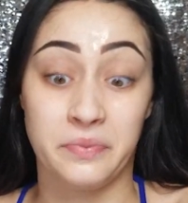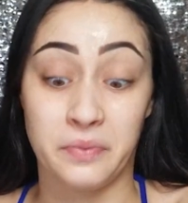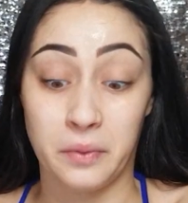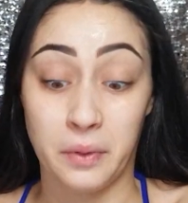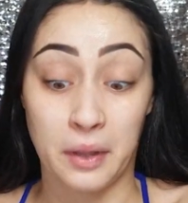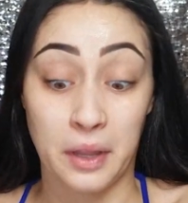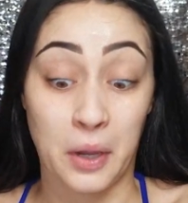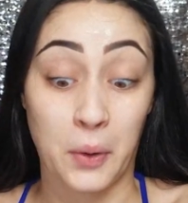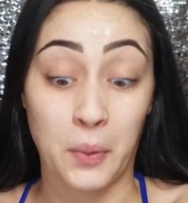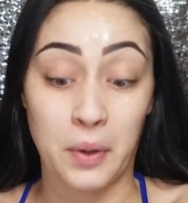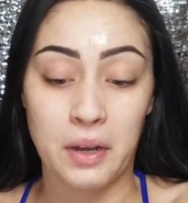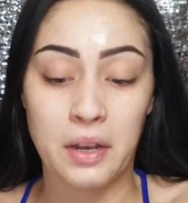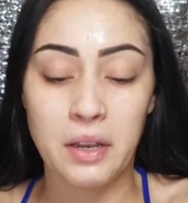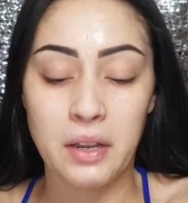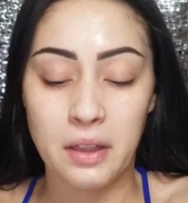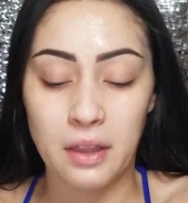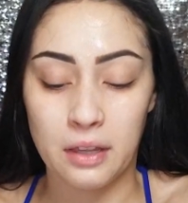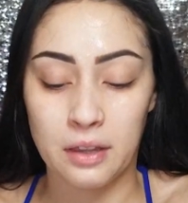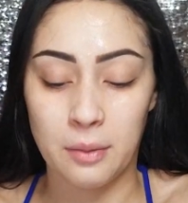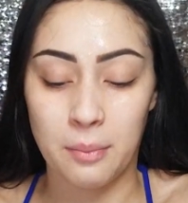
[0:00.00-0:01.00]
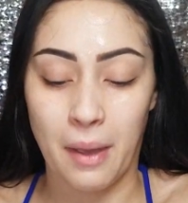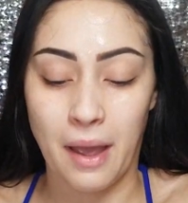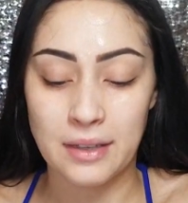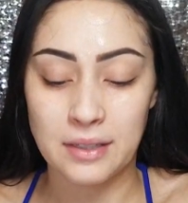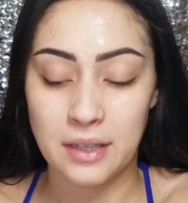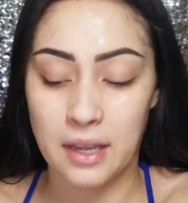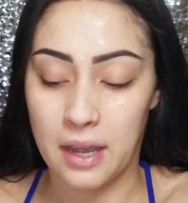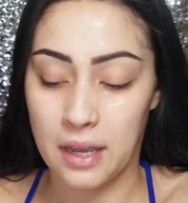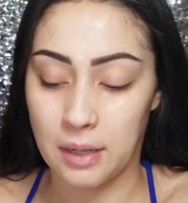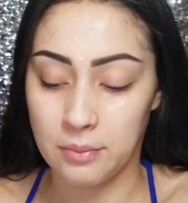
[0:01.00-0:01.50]
liquid that the mask
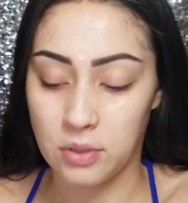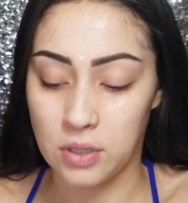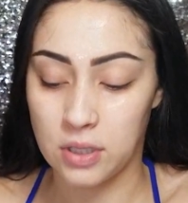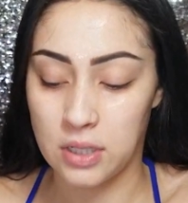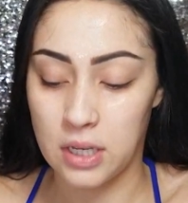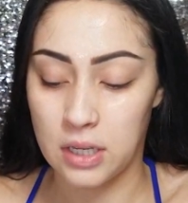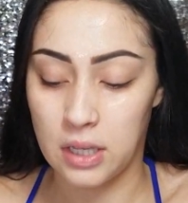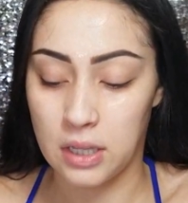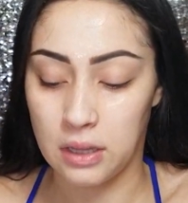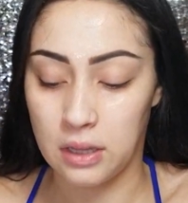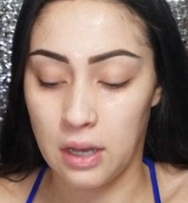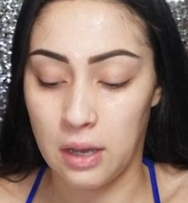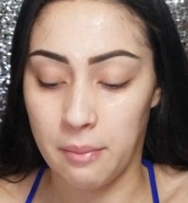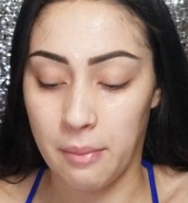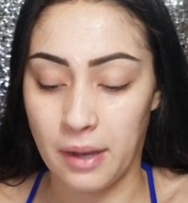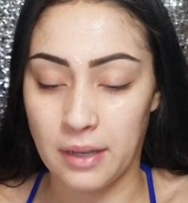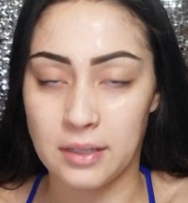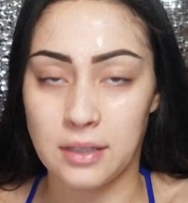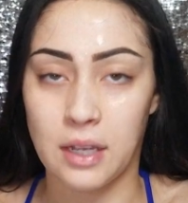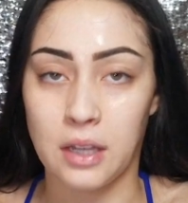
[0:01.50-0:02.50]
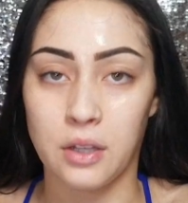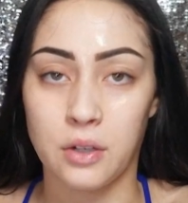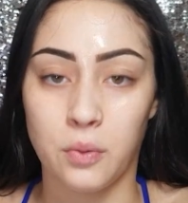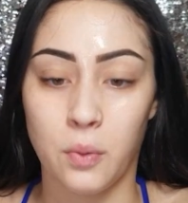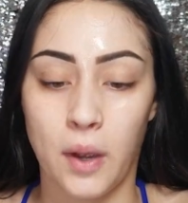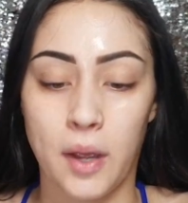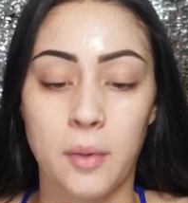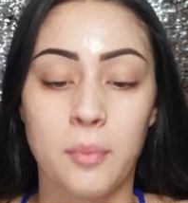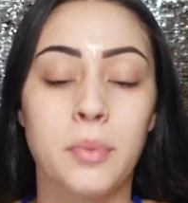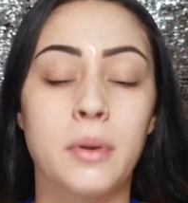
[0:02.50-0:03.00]
had. I'm just taking a micellar
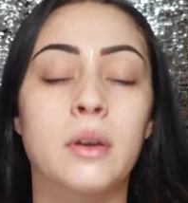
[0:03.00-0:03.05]
wipe.